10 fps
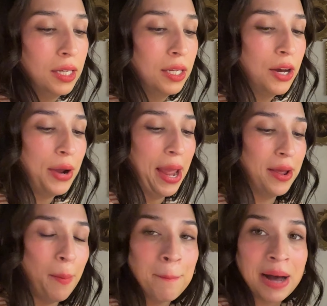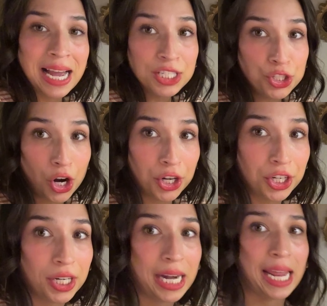okay, my
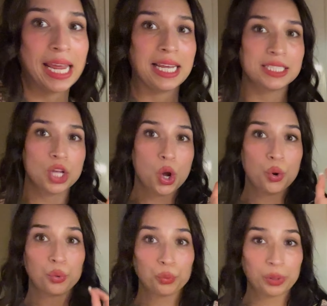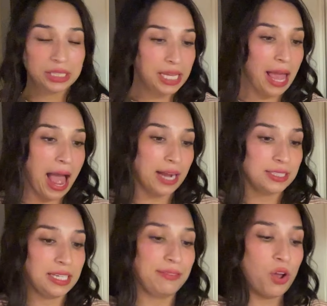starter is really
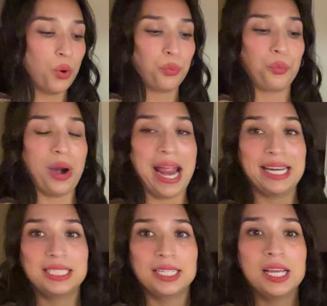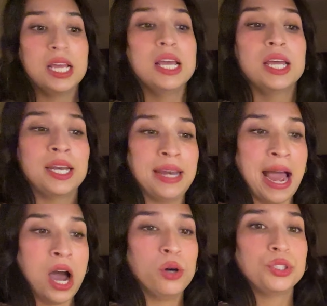active right
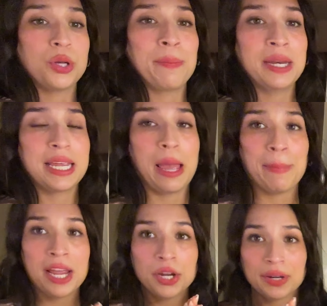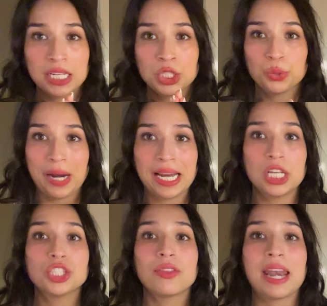now, so I'm gonna get my ingredients ready
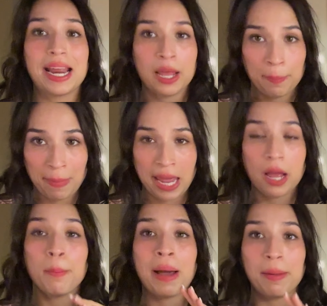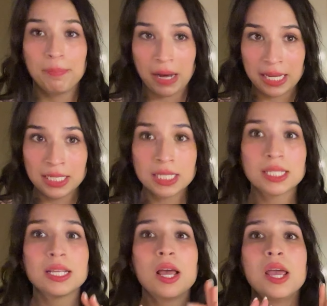so that I can make my buns.
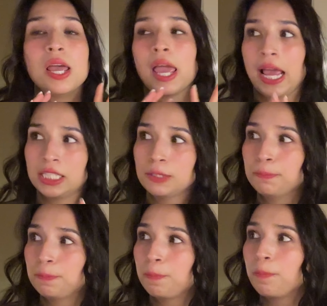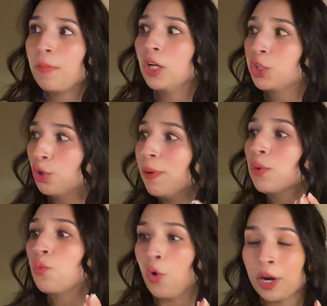It's a little
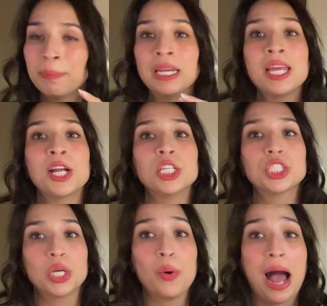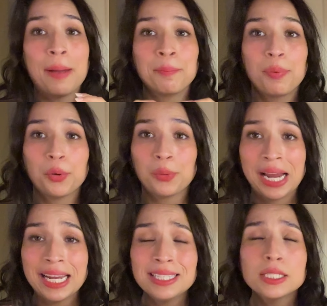bit warm in here, so I'm
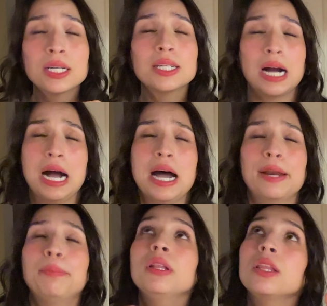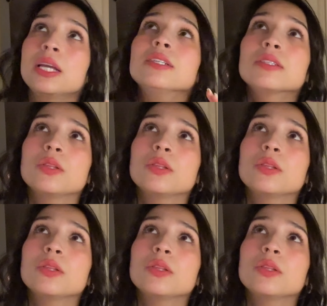praying to God, please